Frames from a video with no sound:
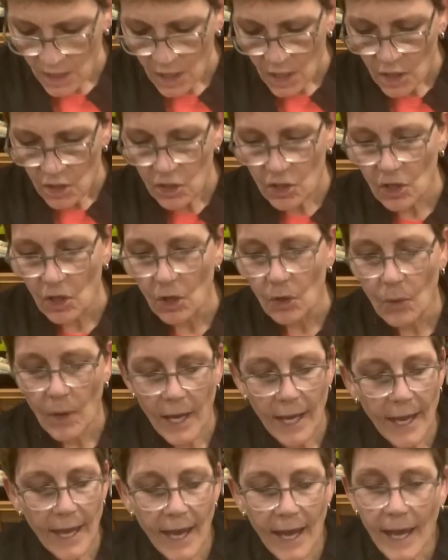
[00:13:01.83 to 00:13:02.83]
So
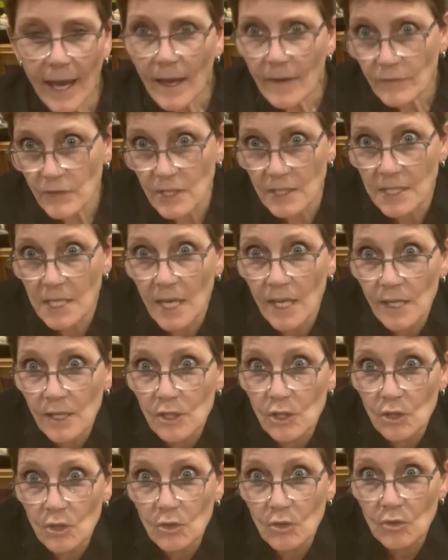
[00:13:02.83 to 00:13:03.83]
I have to tell
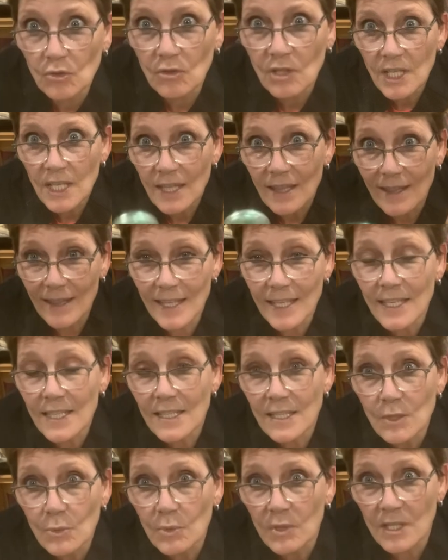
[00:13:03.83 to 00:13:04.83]
you,
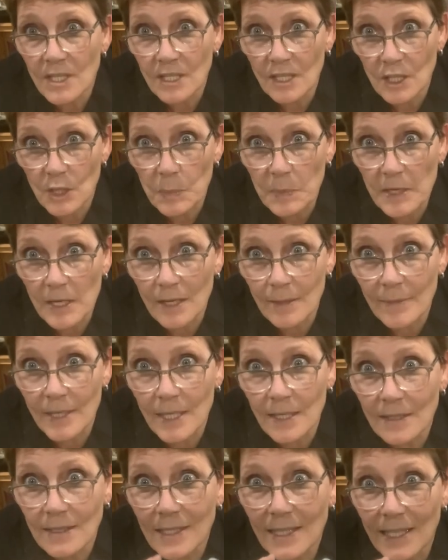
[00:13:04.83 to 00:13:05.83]
this was an
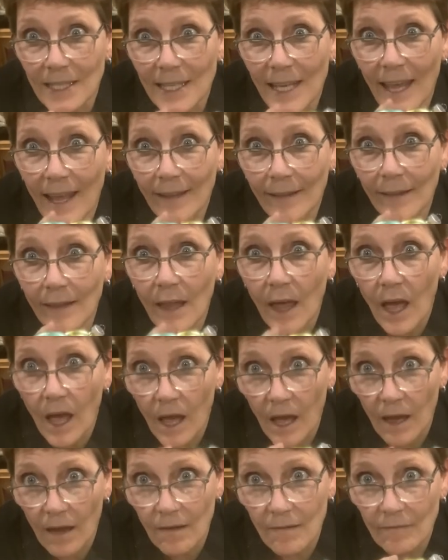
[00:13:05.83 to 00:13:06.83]
experiment that I
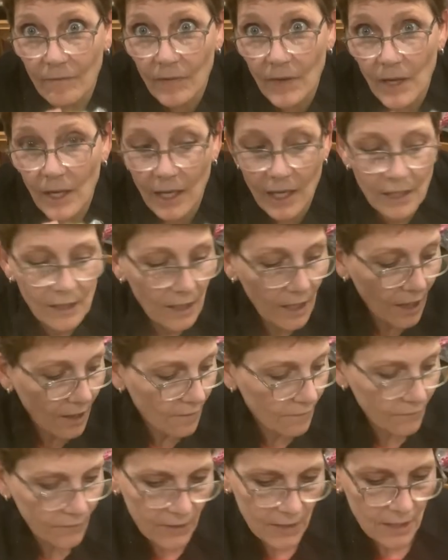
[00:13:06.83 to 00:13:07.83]
love. I
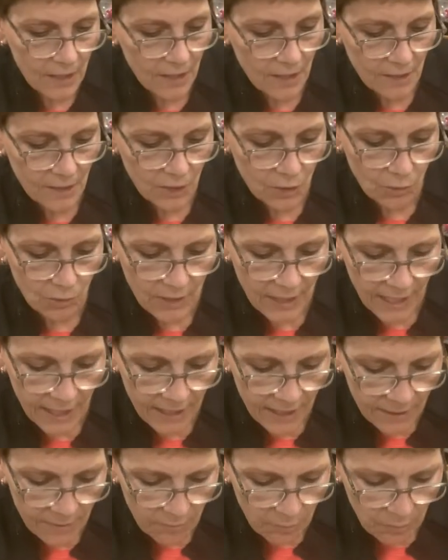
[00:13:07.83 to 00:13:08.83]
love these. You're
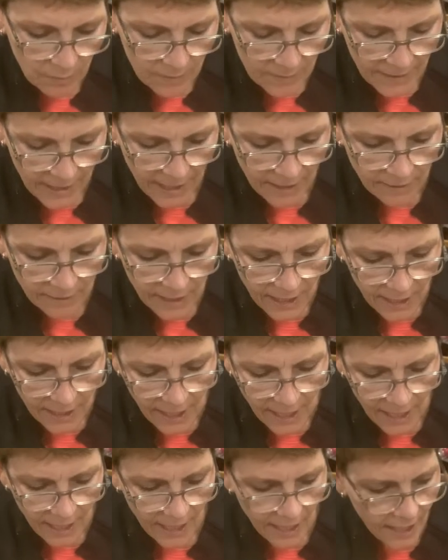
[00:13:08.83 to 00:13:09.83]
getting that, that
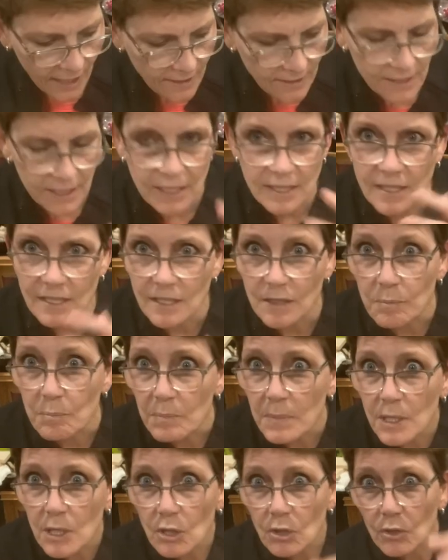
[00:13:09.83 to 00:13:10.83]
antique
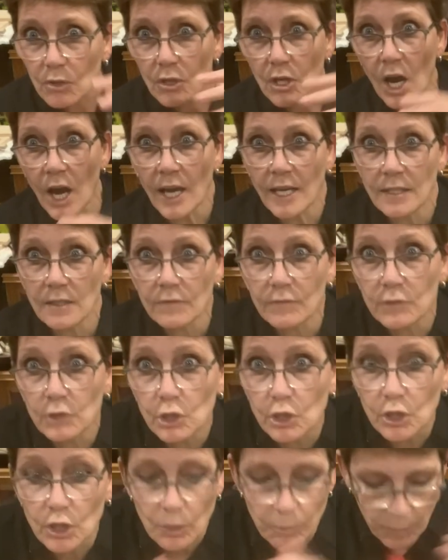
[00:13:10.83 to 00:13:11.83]
mirror kind of
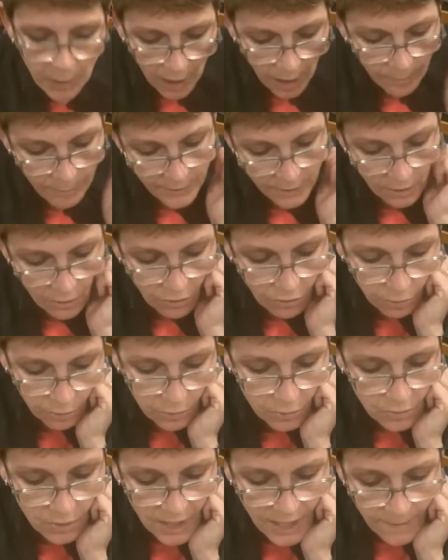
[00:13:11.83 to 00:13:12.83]
look popping
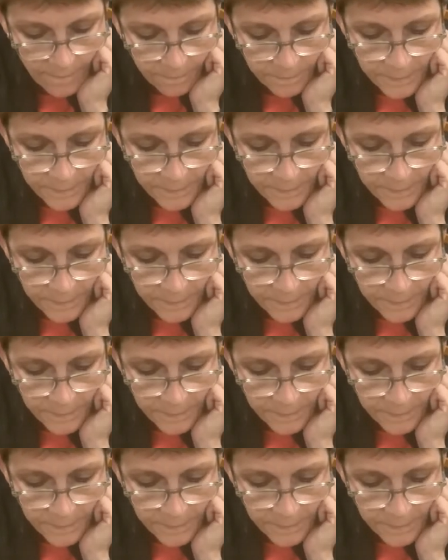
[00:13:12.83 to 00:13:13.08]
through them.